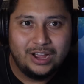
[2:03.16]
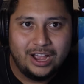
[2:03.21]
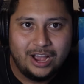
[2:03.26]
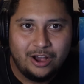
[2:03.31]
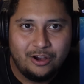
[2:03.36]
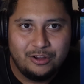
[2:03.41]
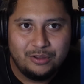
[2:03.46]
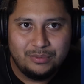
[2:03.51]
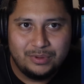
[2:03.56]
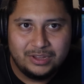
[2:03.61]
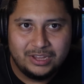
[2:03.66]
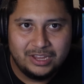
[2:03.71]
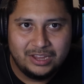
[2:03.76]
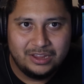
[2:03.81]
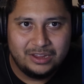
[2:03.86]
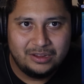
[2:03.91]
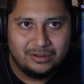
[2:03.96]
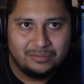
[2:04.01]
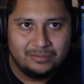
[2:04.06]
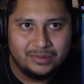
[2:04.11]
how he
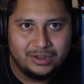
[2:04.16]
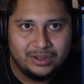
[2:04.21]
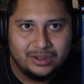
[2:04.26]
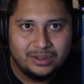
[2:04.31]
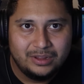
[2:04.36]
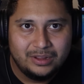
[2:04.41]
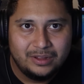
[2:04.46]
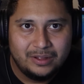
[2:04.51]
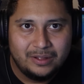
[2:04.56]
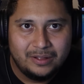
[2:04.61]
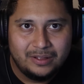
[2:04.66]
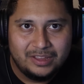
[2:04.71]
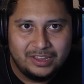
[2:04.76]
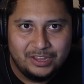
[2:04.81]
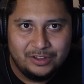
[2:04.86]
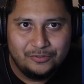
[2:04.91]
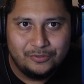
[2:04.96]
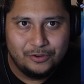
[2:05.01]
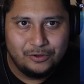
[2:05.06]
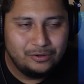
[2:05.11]
became
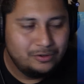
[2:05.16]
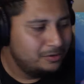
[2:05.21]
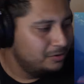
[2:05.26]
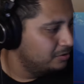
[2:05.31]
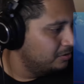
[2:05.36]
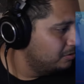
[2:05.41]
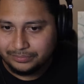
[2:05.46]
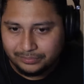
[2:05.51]
evil.